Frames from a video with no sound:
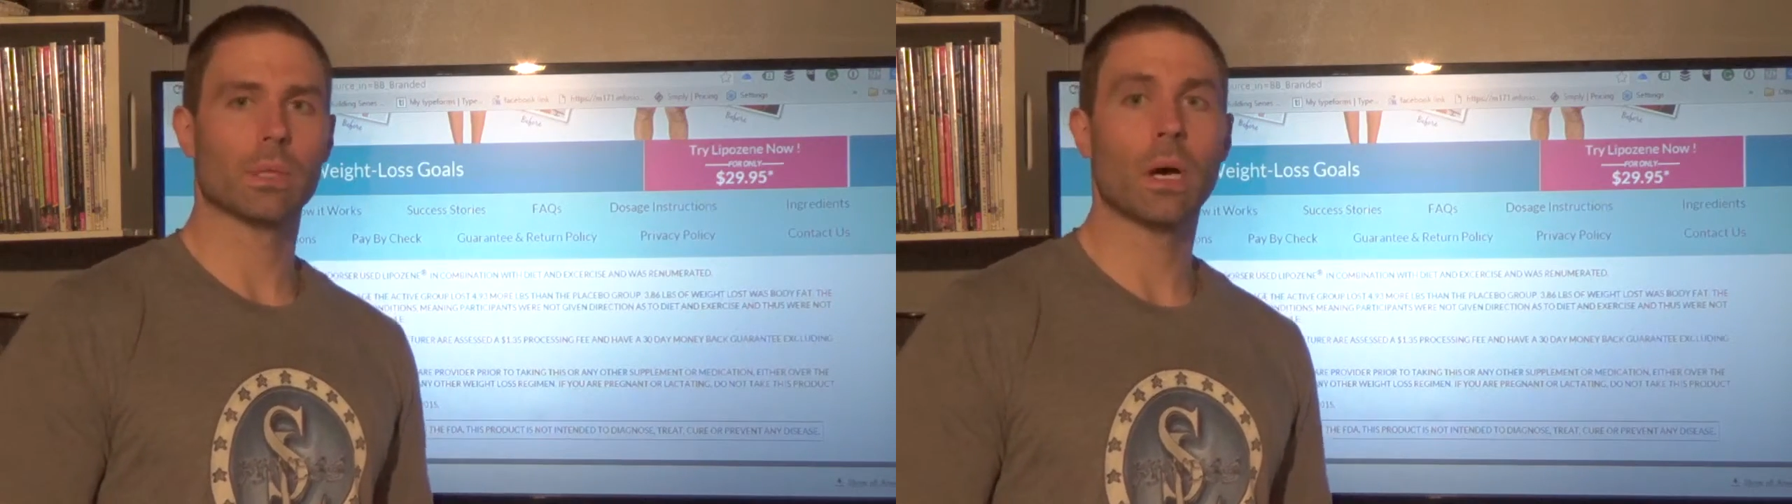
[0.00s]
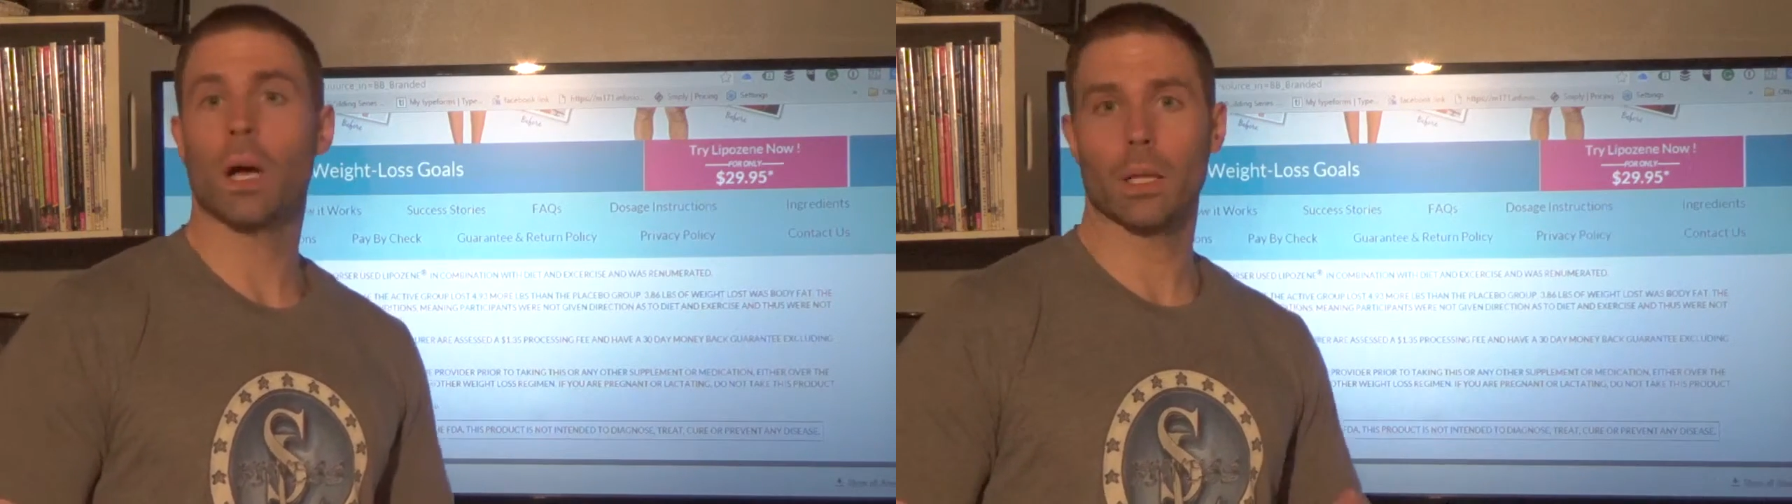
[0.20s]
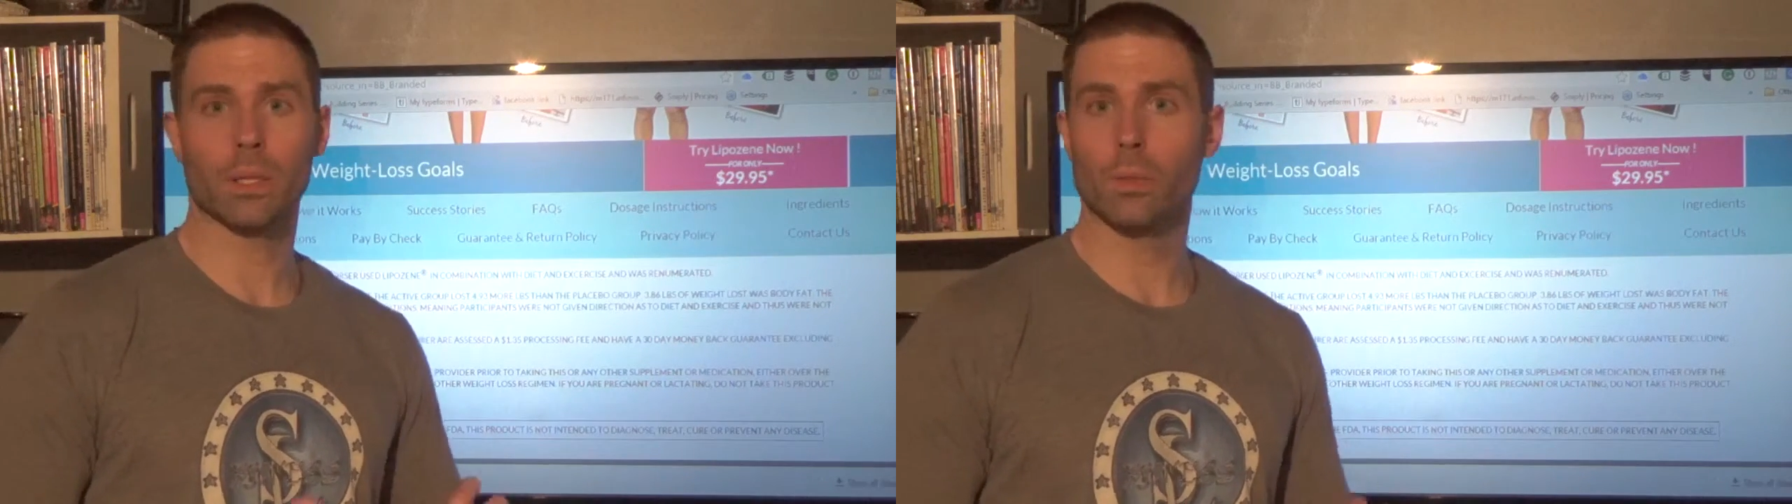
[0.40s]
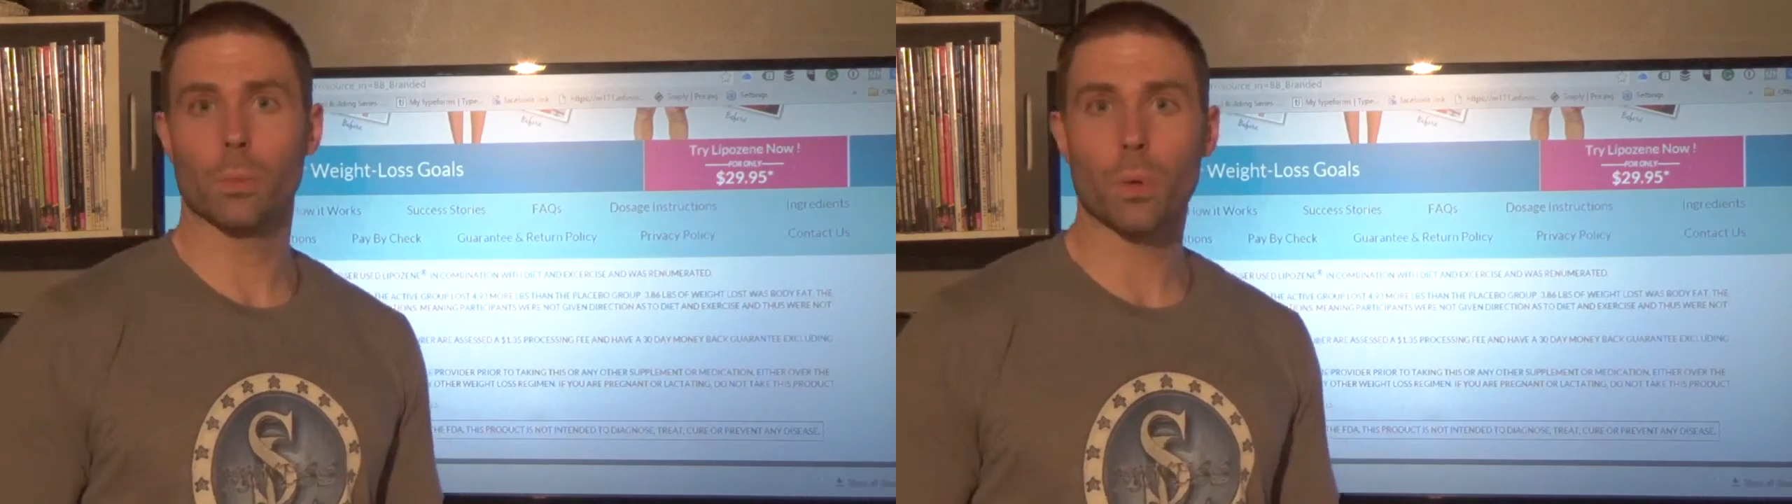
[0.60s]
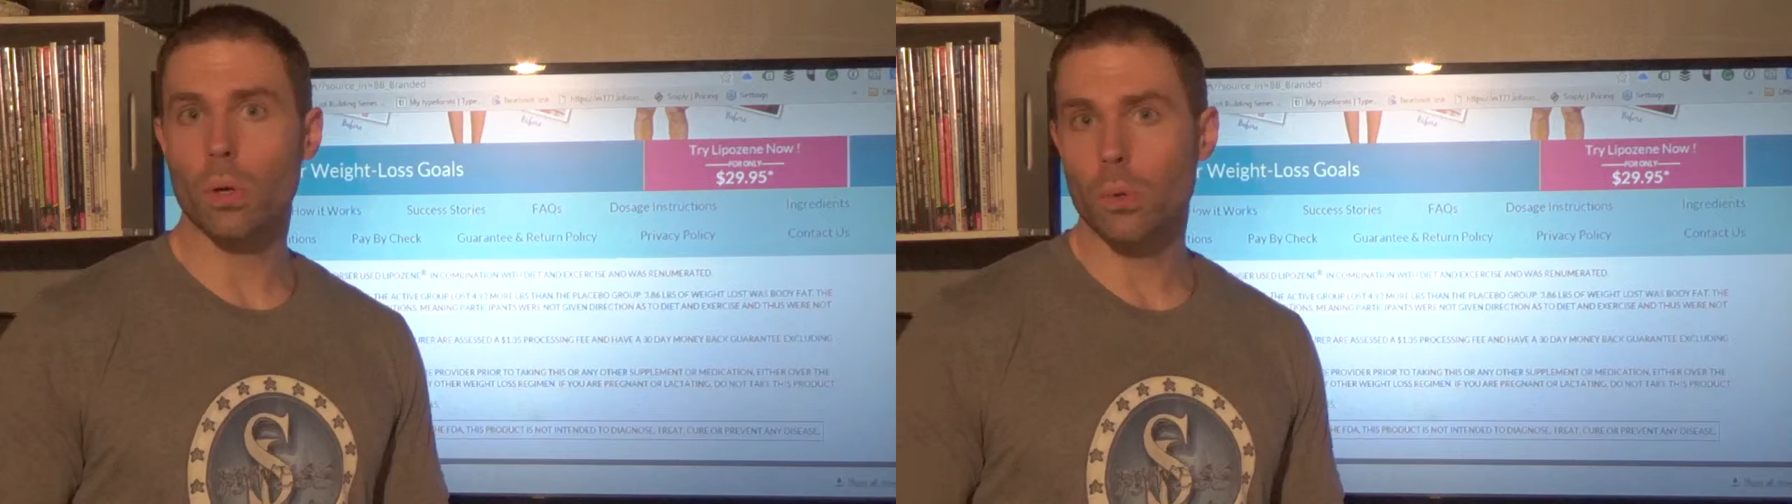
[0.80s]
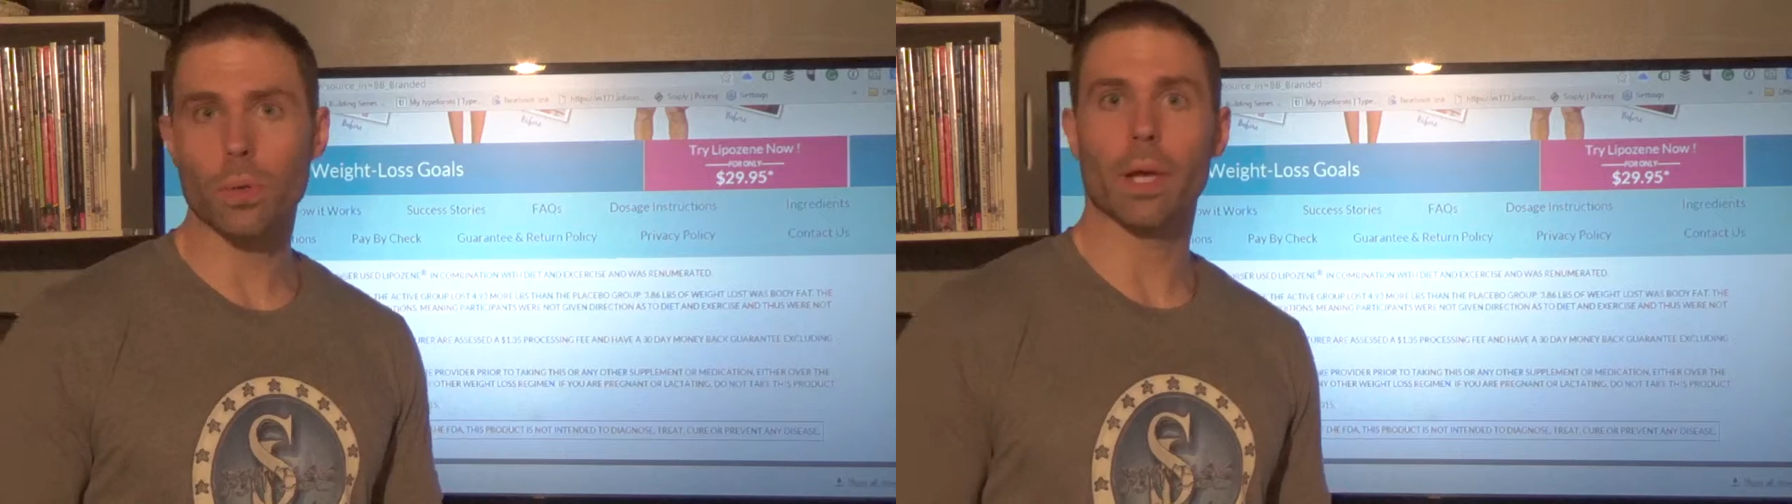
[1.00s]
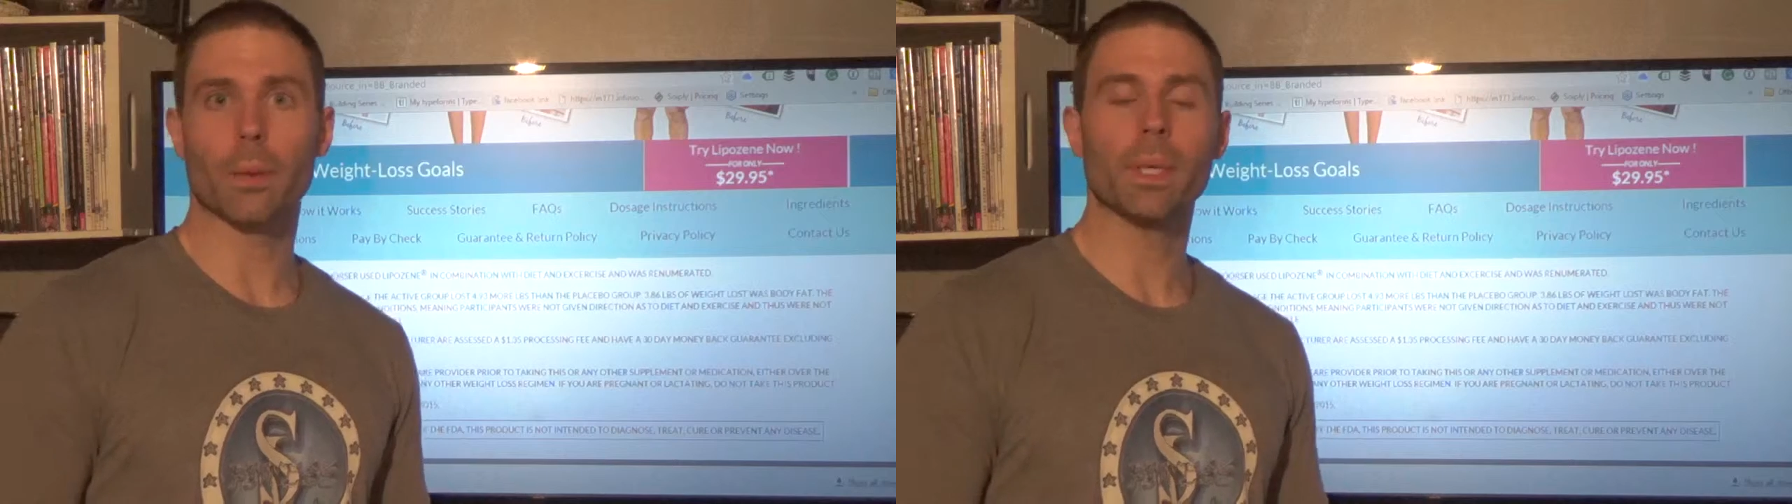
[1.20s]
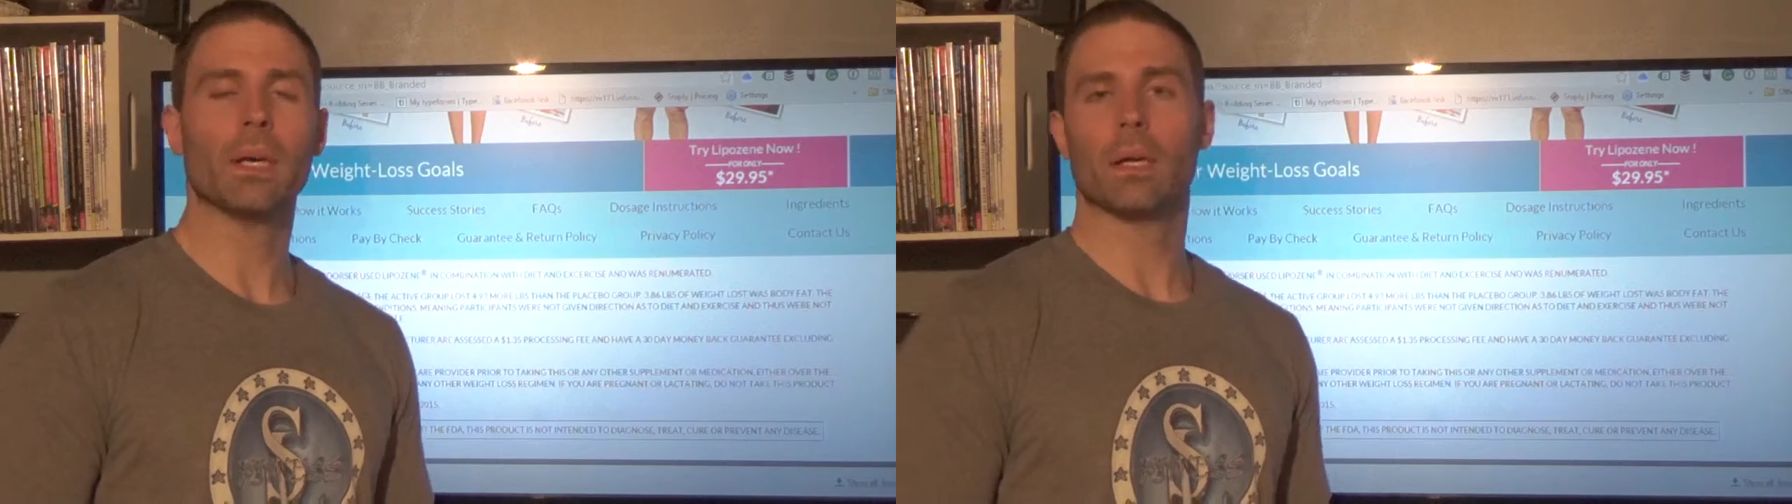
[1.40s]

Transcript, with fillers: hot new program